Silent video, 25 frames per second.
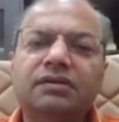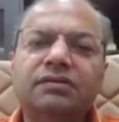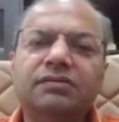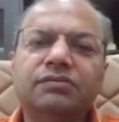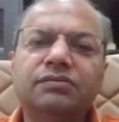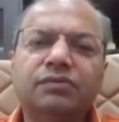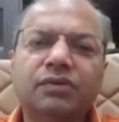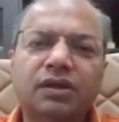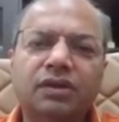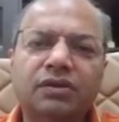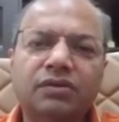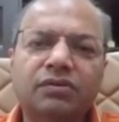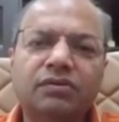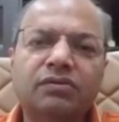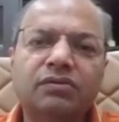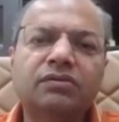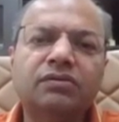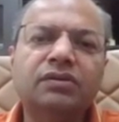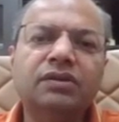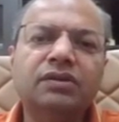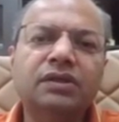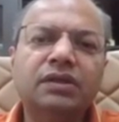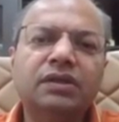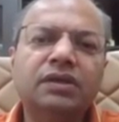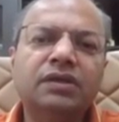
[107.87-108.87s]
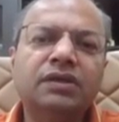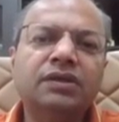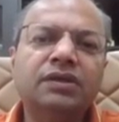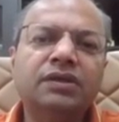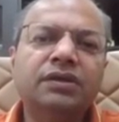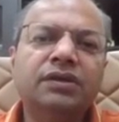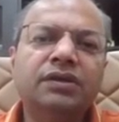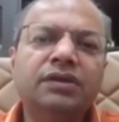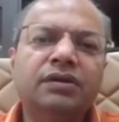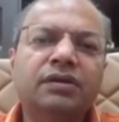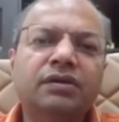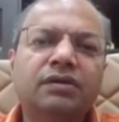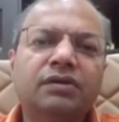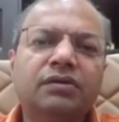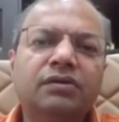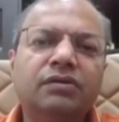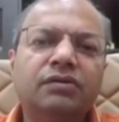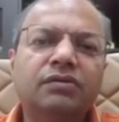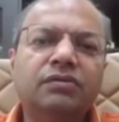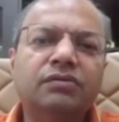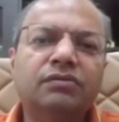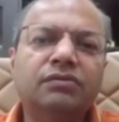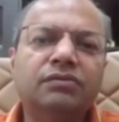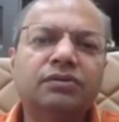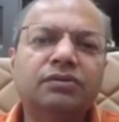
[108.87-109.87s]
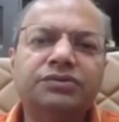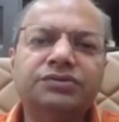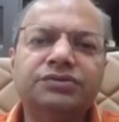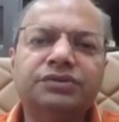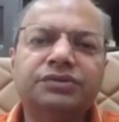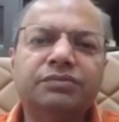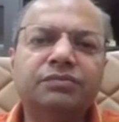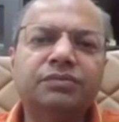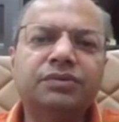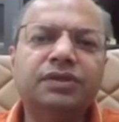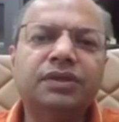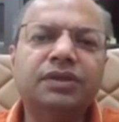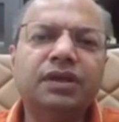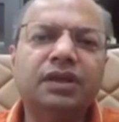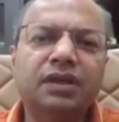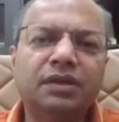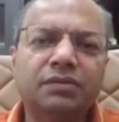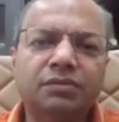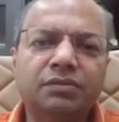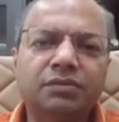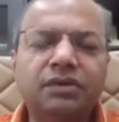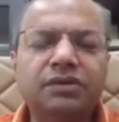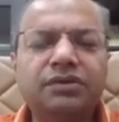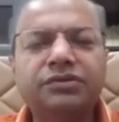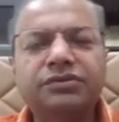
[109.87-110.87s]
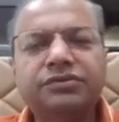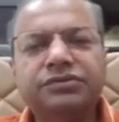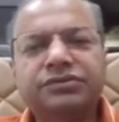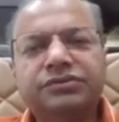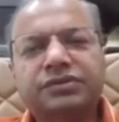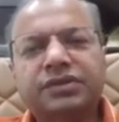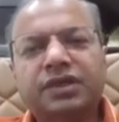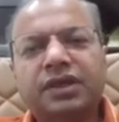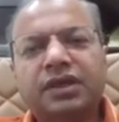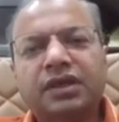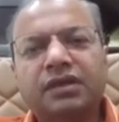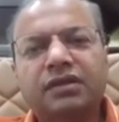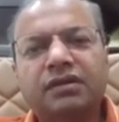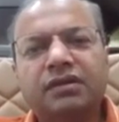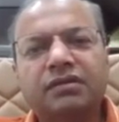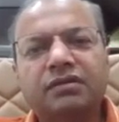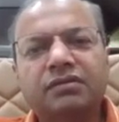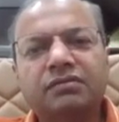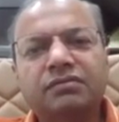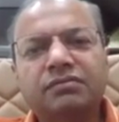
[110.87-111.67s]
One was simply unable to scale